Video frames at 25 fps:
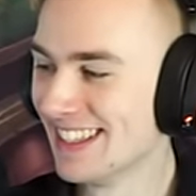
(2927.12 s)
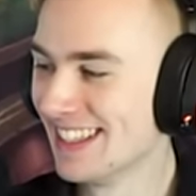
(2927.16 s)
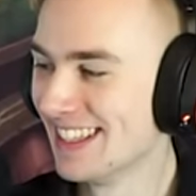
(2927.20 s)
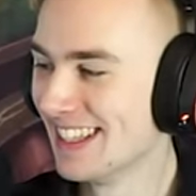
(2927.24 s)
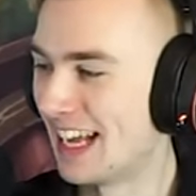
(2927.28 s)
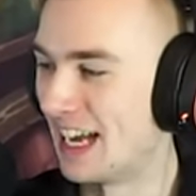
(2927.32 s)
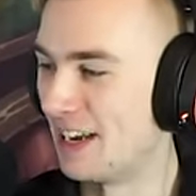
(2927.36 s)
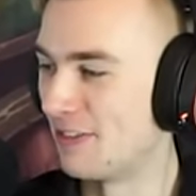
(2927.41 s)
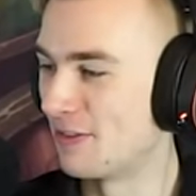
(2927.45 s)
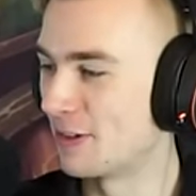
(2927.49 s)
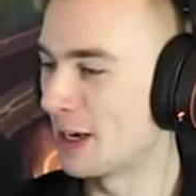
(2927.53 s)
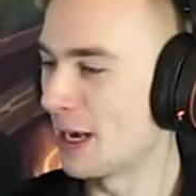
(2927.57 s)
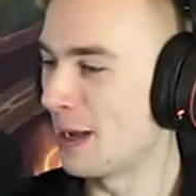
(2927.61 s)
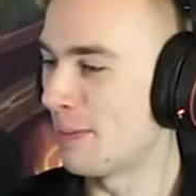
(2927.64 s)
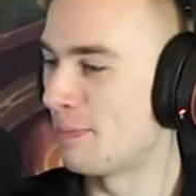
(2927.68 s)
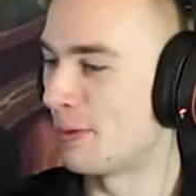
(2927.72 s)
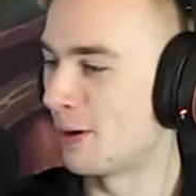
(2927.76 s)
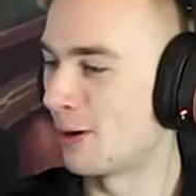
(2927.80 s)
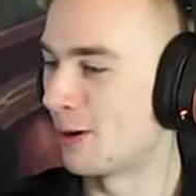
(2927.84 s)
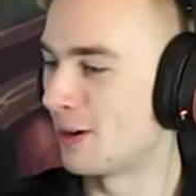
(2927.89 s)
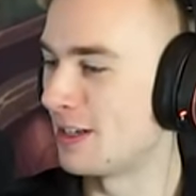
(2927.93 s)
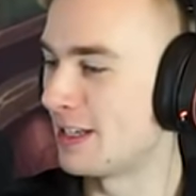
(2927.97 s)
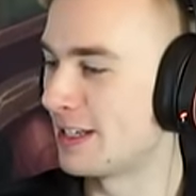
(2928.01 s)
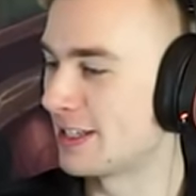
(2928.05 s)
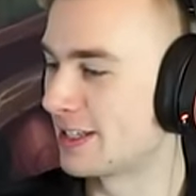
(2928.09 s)
I forgot
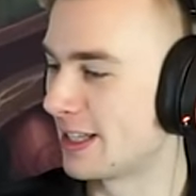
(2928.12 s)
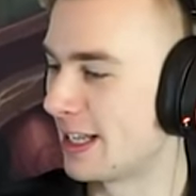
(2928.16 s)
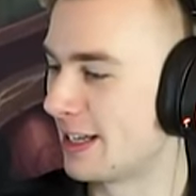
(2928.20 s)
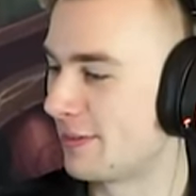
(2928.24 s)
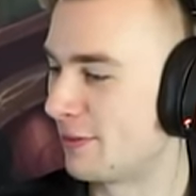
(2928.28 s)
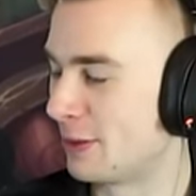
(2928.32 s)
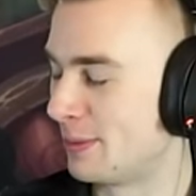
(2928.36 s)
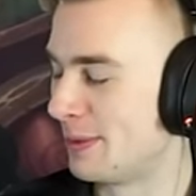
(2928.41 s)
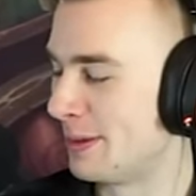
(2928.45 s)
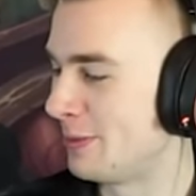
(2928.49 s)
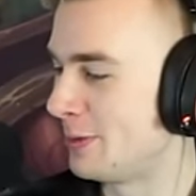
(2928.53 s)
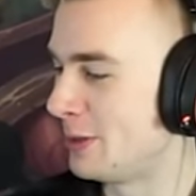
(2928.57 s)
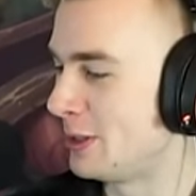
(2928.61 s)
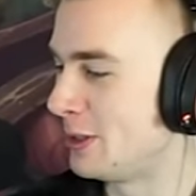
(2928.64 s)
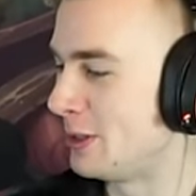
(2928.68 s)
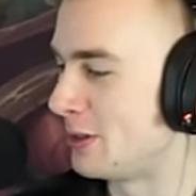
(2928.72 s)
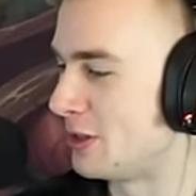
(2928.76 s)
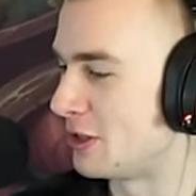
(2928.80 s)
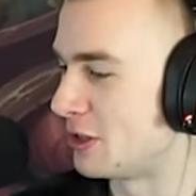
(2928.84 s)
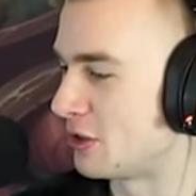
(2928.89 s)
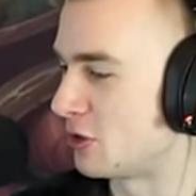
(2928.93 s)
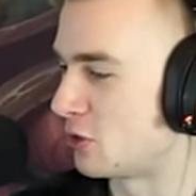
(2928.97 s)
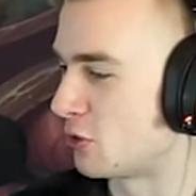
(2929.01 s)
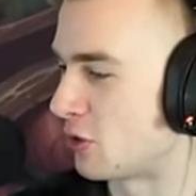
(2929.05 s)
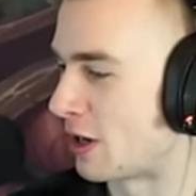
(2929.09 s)
Bard is level. Maybe we do
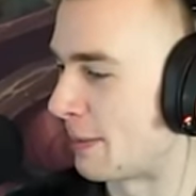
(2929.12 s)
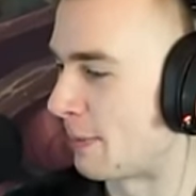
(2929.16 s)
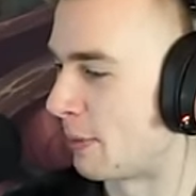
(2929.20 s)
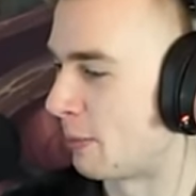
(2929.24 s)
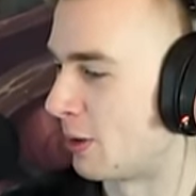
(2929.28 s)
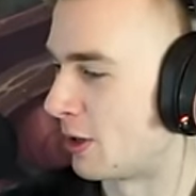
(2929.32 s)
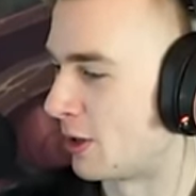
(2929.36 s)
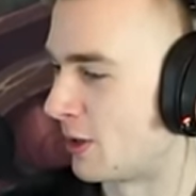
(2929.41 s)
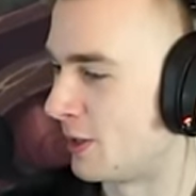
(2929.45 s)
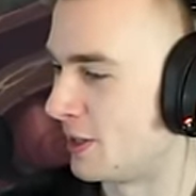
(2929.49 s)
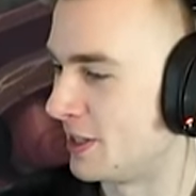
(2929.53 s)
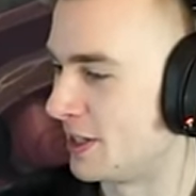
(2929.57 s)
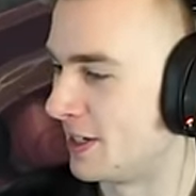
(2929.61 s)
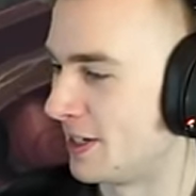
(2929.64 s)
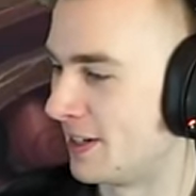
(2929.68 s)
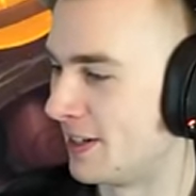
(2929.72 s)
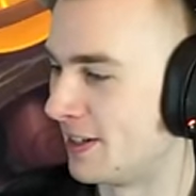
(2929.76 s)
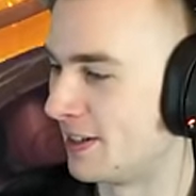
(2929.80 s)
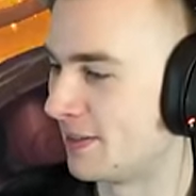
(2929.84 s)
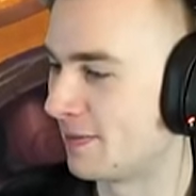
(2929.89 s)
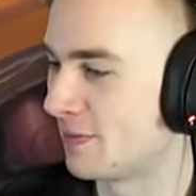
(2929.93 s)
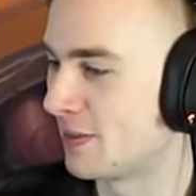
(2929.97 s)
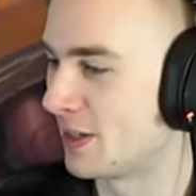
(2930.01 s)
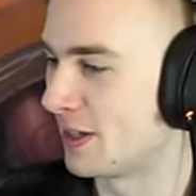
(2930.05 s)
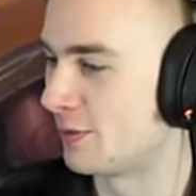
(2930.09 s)
just drop a Bard here
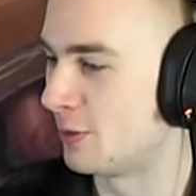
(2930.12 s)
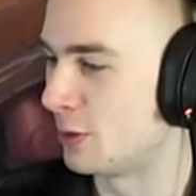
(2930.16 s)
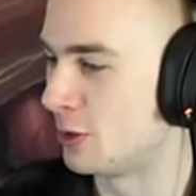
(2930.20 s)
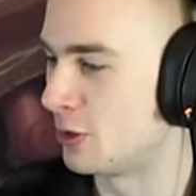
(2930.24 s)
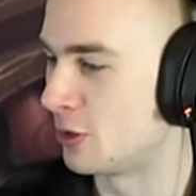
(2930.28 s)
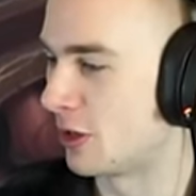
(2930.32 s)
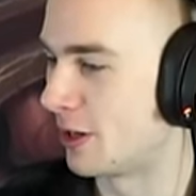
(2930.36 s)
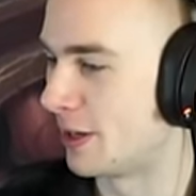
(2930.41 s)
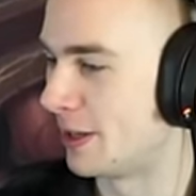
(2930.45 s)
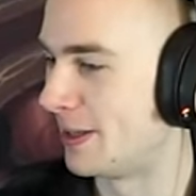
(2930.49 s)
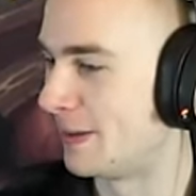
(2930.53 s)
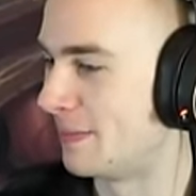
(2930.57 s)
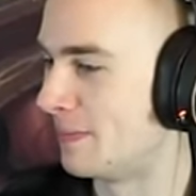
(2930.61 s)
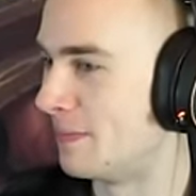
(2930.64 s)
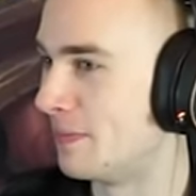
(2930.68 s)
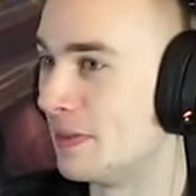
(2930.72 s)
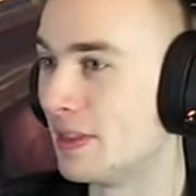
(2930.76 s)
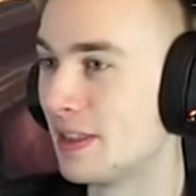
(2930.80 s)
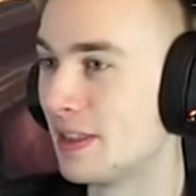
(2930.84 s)
if we draw him.